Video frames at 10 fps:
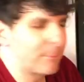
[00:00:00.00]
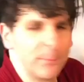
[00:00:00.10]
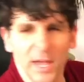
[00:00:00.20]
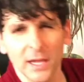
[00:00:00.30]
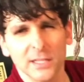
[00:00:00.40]

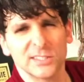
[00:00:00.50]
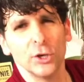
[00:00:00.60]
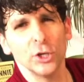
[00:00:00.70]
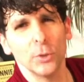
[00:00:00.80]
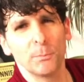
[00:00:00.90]
big to
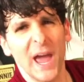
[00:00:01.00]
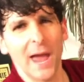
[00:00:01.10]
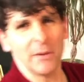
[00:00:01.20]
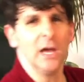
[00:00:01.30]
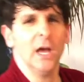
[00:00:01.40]
you,
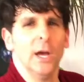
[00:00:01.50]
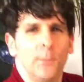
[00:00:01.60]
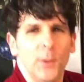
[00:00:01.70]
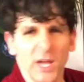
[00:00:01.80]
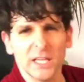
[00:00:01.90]
baby.
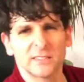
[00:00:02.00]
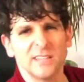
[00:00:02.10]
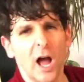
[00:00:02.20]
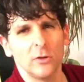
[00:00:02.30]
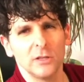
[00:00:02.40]
Please
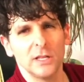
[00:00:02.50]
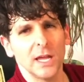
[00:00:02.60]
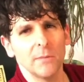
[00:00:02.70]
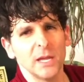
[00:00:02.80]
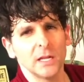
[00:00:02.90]
don't
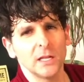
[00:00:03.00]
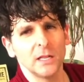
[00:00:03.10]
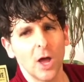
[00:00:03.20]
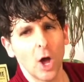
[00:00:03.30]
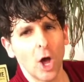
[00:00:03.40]
leave me
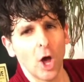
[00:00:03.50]
alone.